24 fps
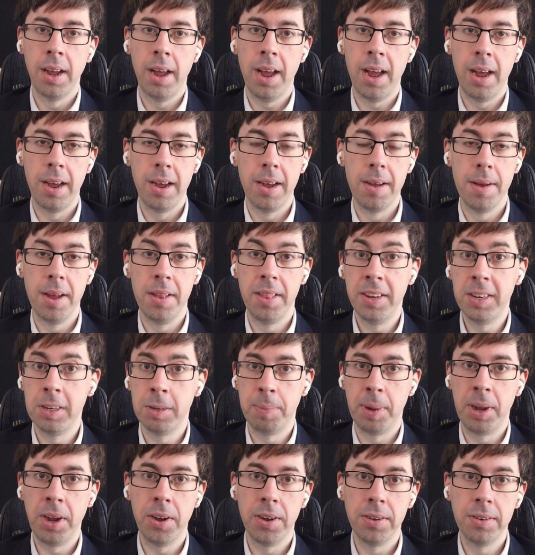And this is
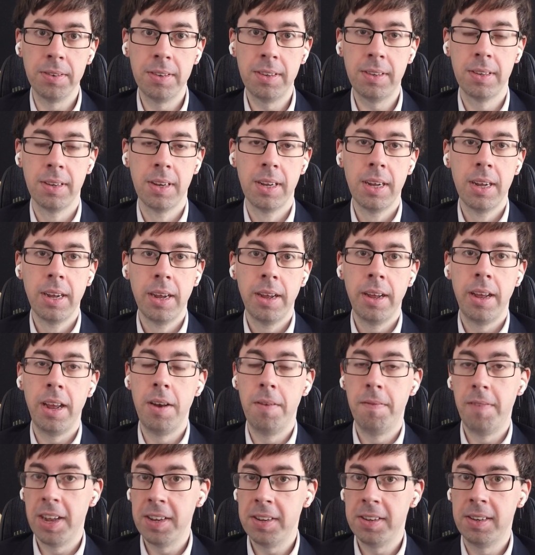because
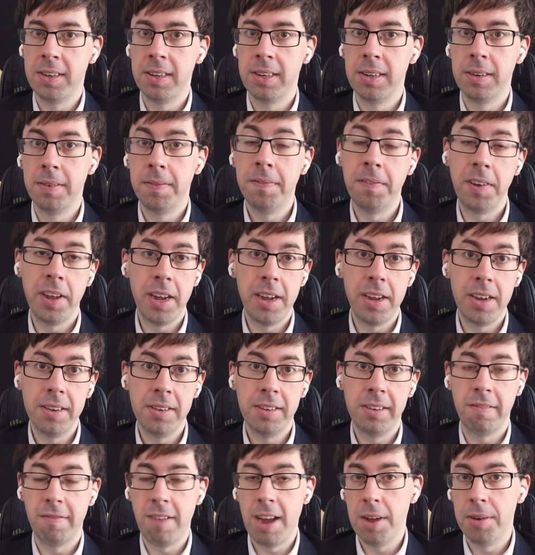investor
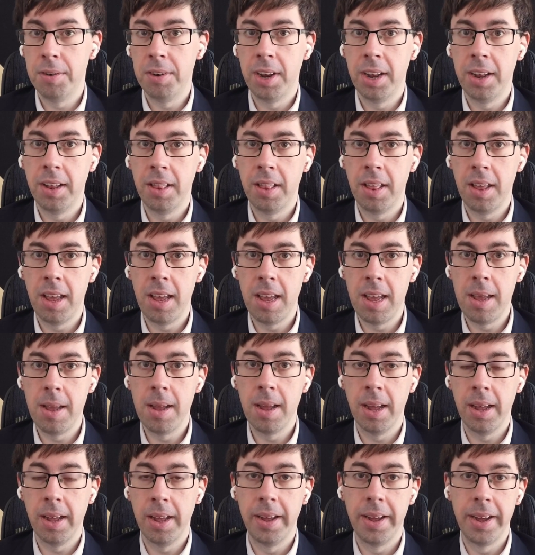fears surrounding
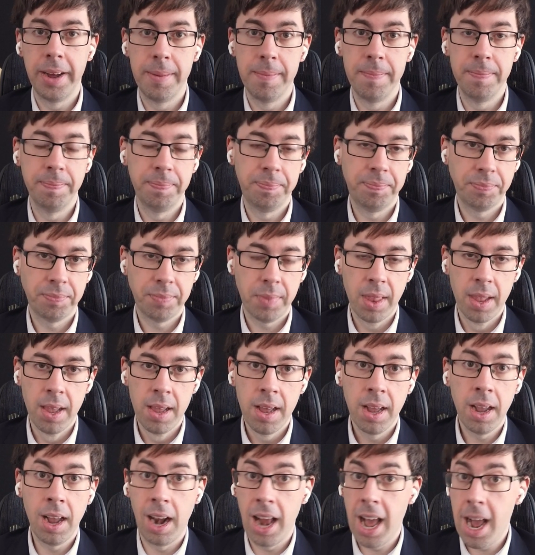the
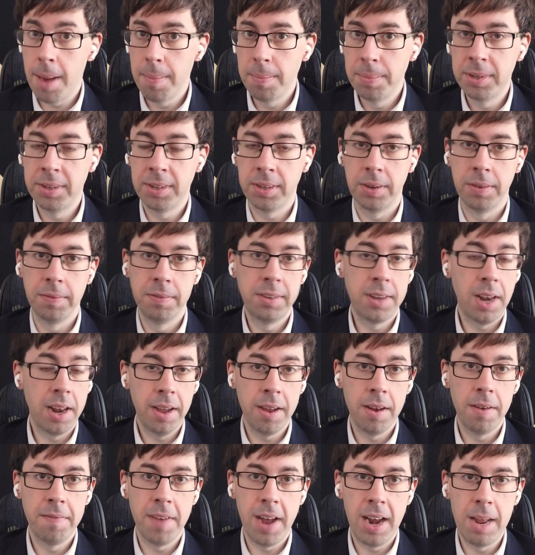collapse of
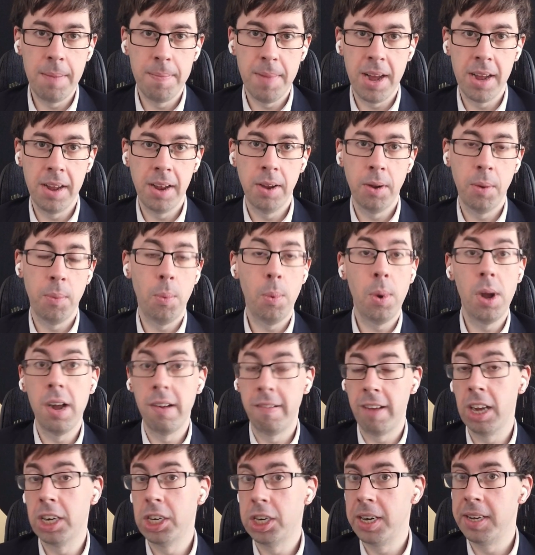Silicon Valley Bank
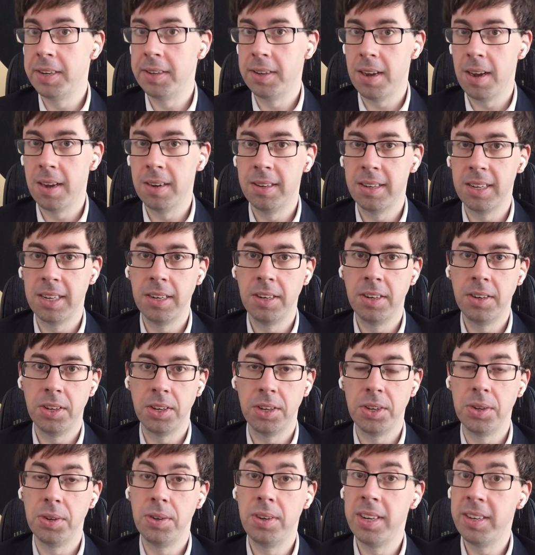were actually starting
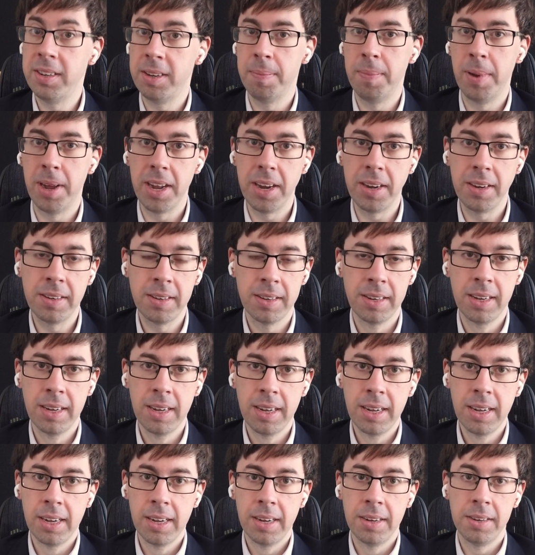to dissipate.
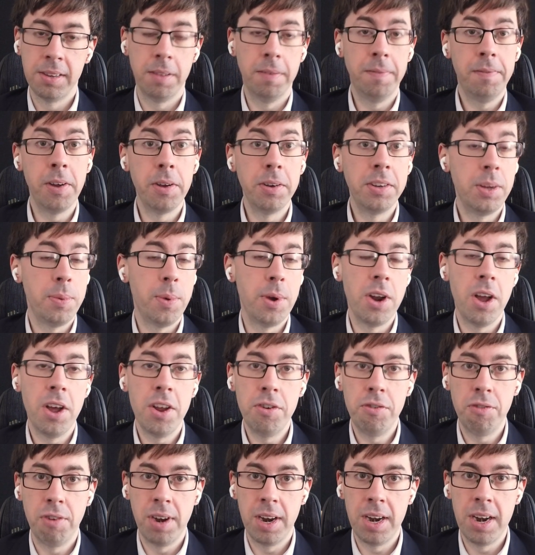So the FTSE
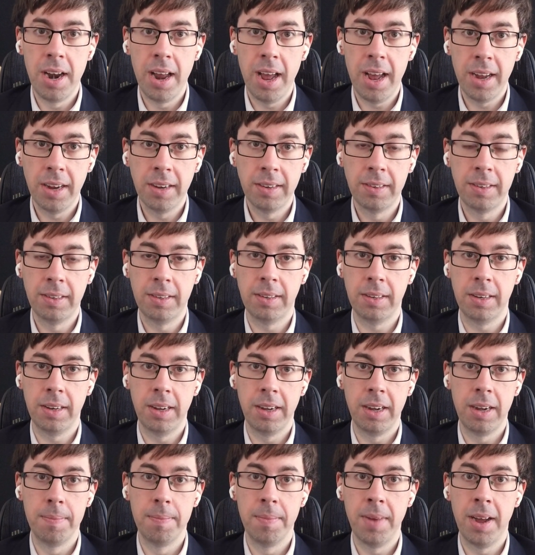100 index
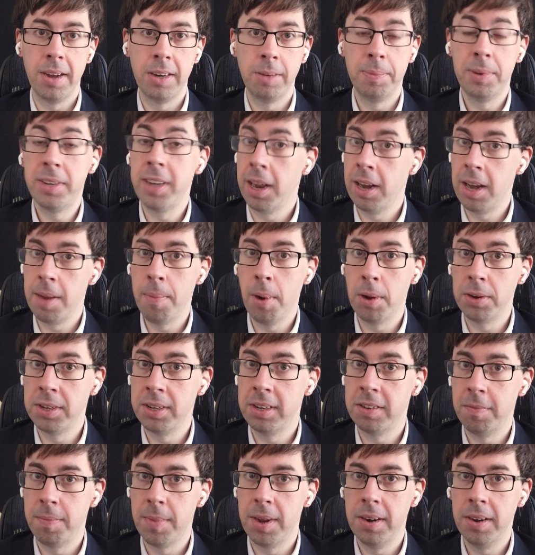had a particularly
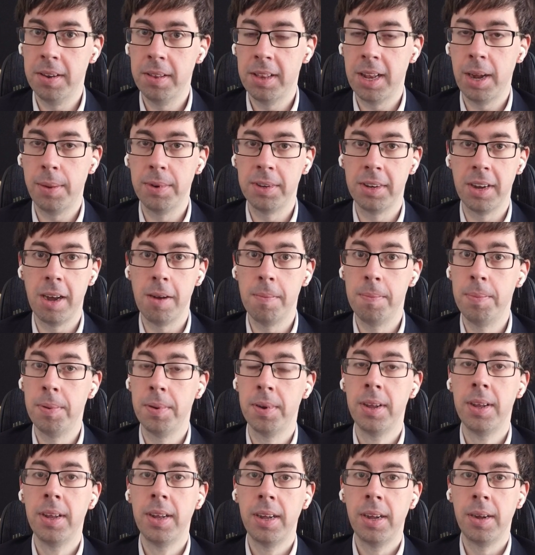positive month. That was up
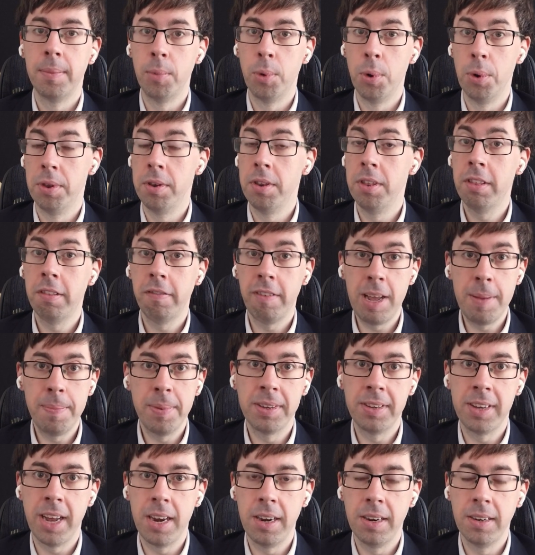more than
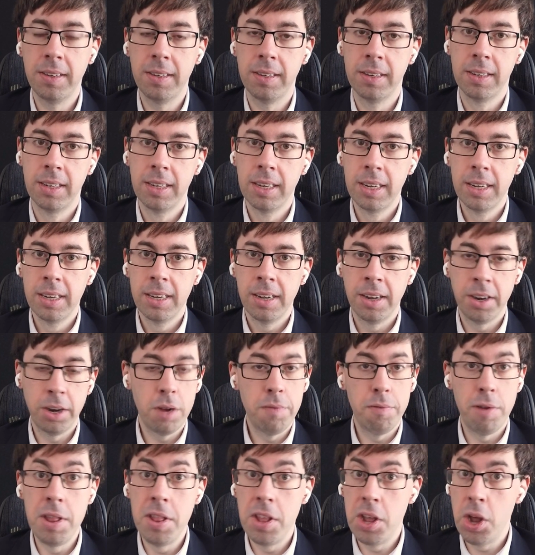3%. And
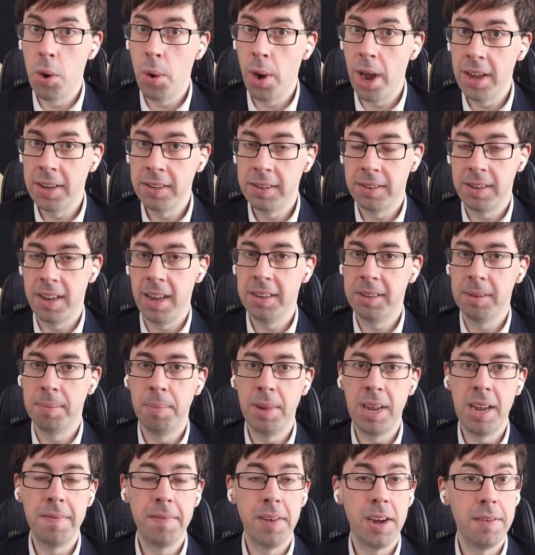over in the US, the
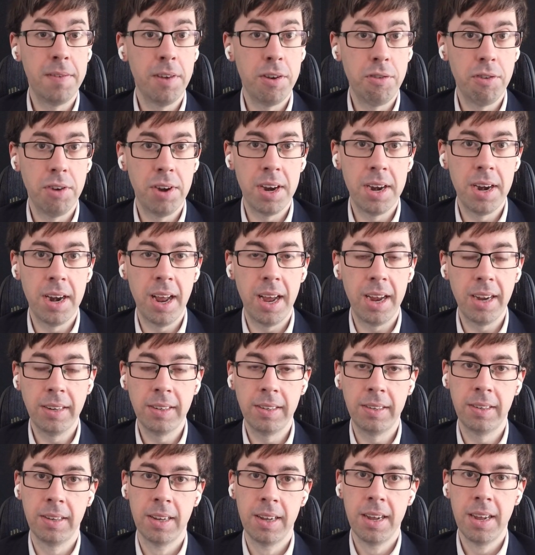S&P 500
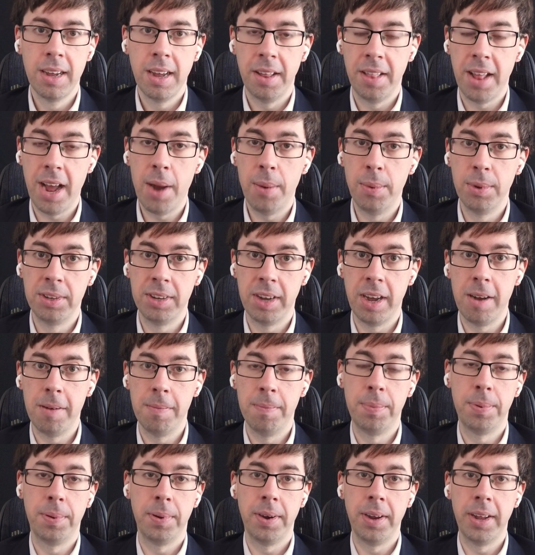index, that was
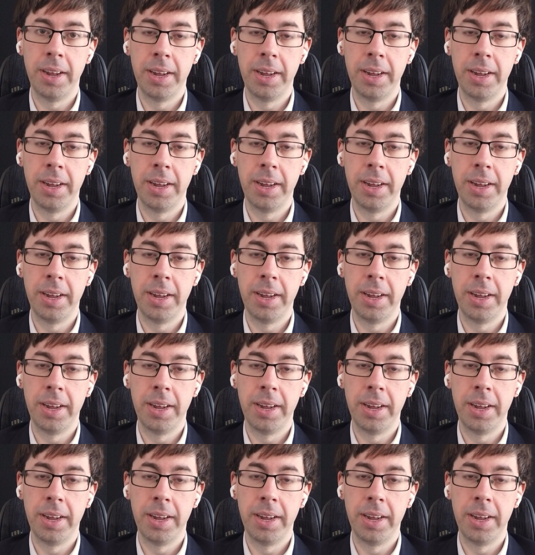up